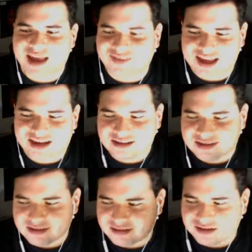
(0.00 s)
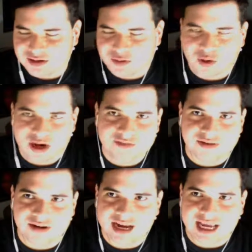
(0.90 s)
that good, or whatever.
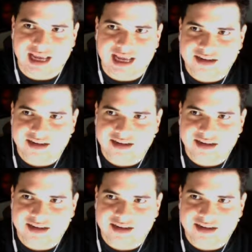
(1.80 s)
And